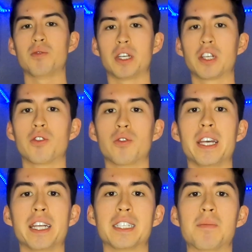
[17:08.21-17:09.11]
to include
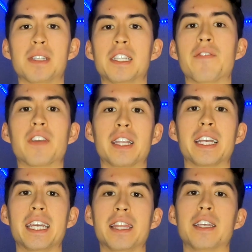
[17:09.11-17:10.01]
it
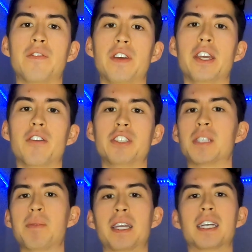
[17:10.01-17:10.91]
specifically in this video
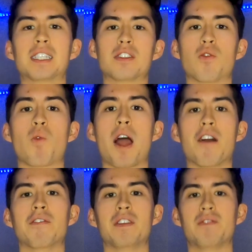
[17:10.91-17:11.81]
just because it's
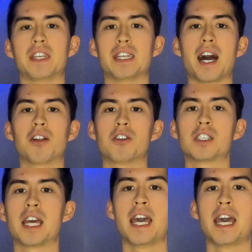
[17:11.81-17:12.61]
around $50